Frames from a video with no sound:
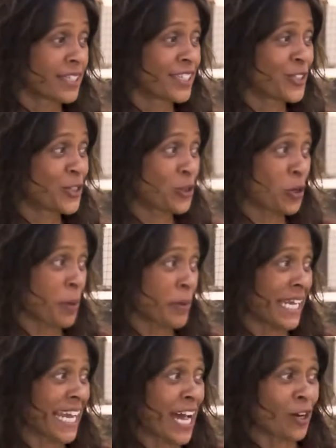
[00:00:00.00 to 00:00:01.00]
Do you know how many
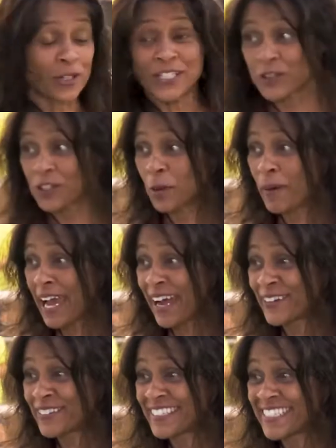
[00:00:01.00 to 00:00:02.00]
calories are in a
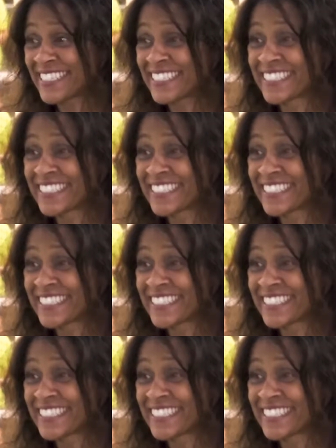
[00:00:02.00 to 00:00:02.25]
pound?